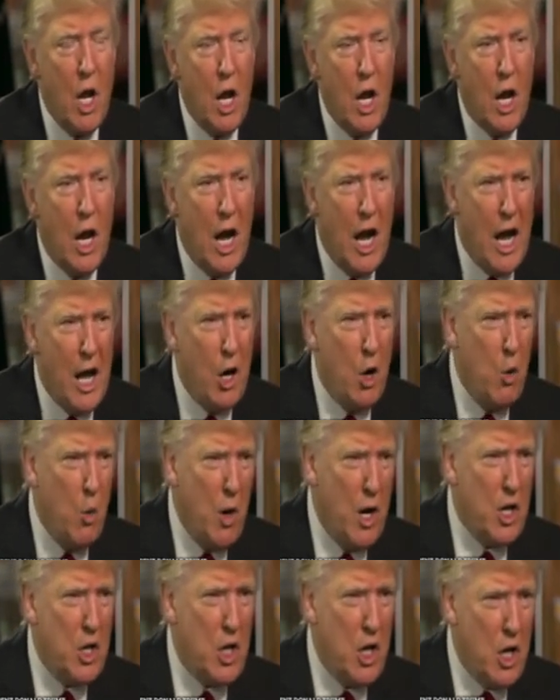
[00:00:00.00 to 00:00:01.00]
I don't want
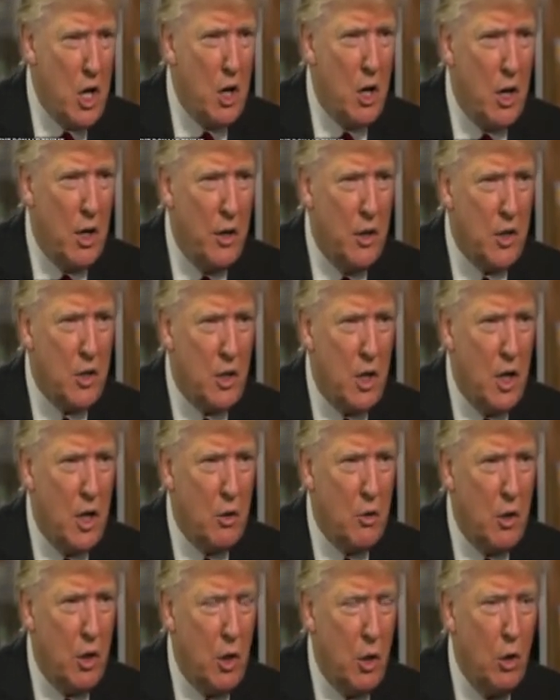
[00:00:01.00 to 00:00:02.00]
terror in this country.
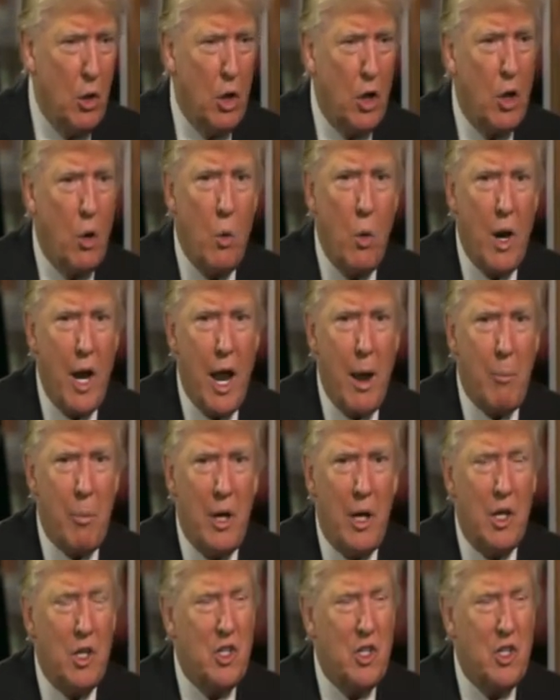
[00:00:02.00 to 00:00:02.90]
You look at what happened in San